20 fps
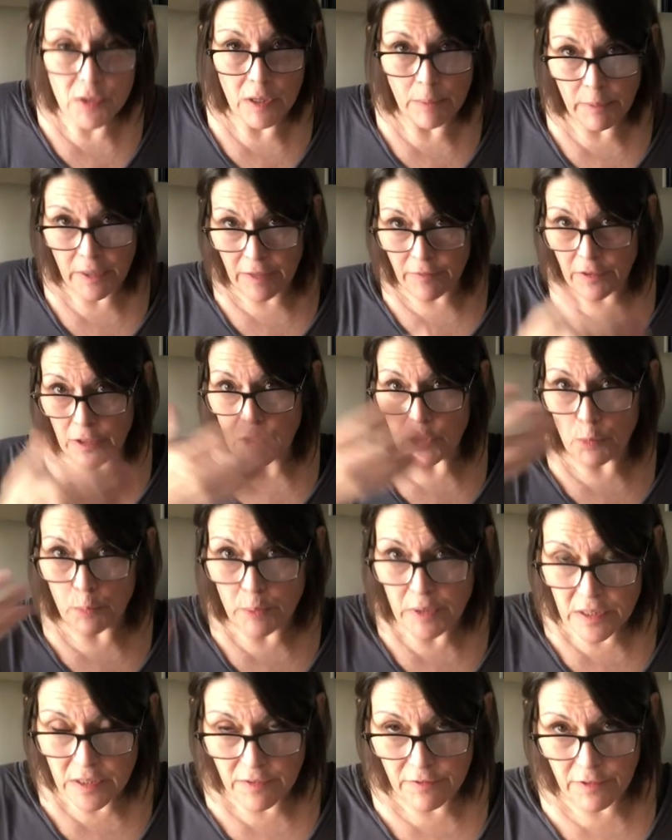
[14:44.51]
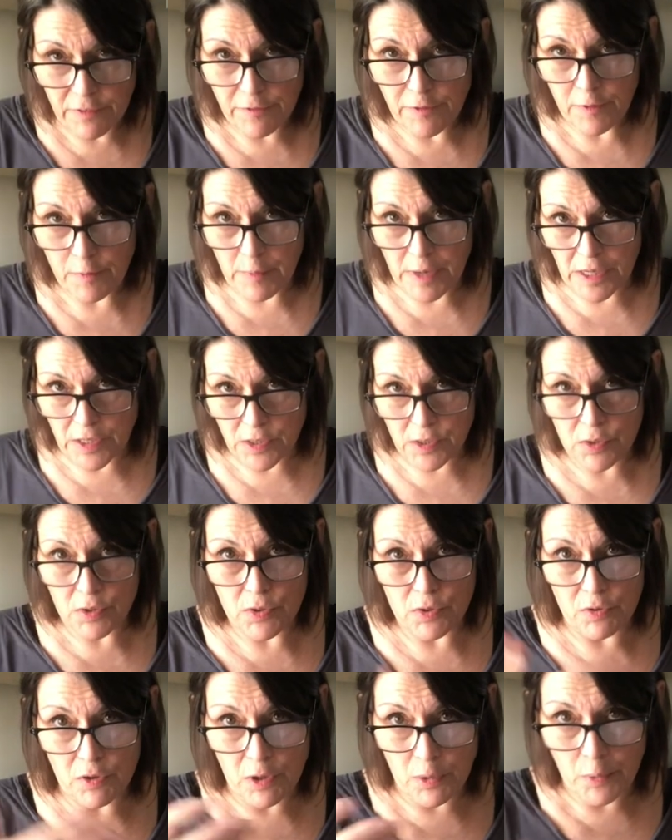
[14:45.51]
I'm giving you bits of information
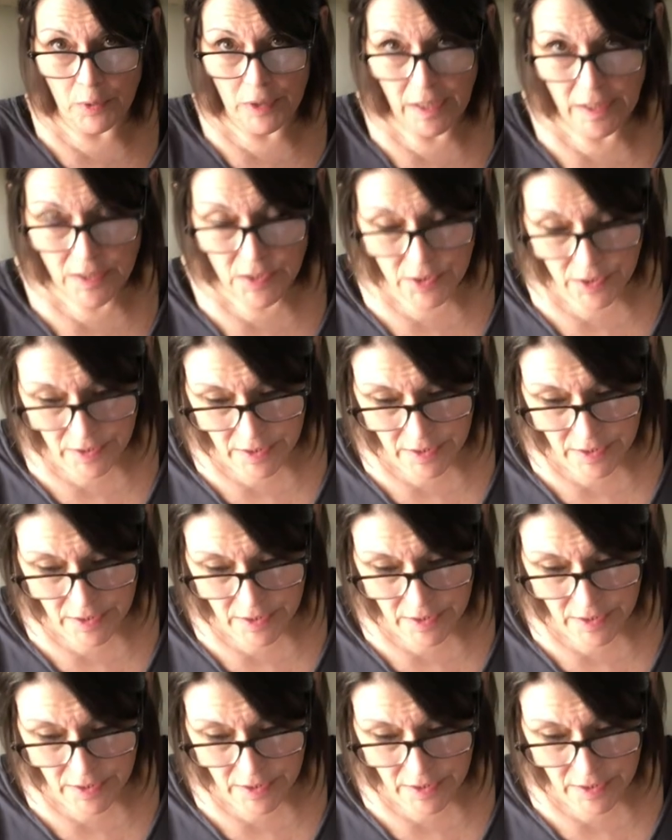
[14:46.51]
so that when I start